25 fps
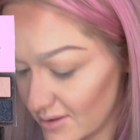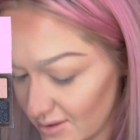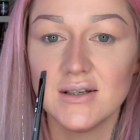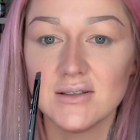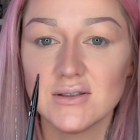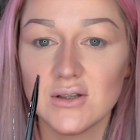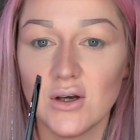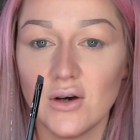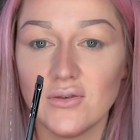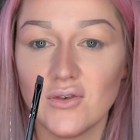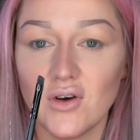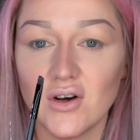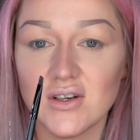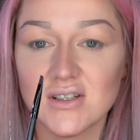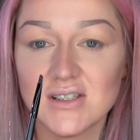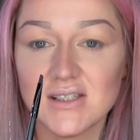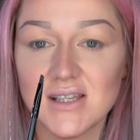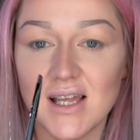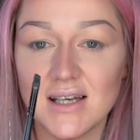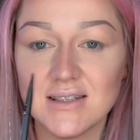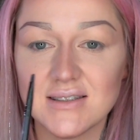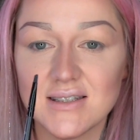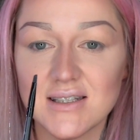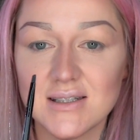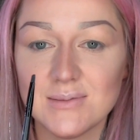So I've got a
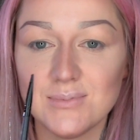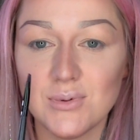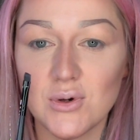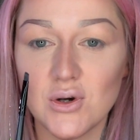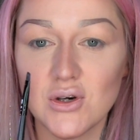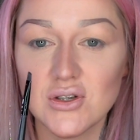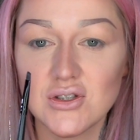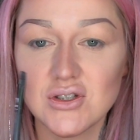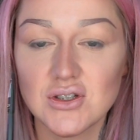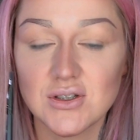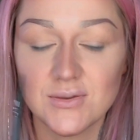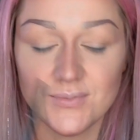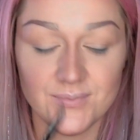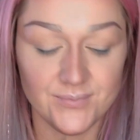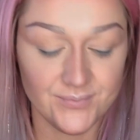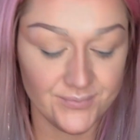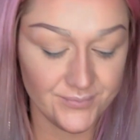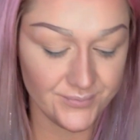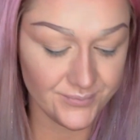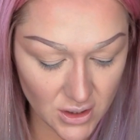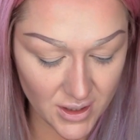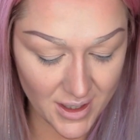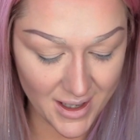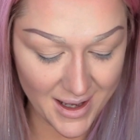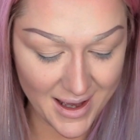slanted brush. Going to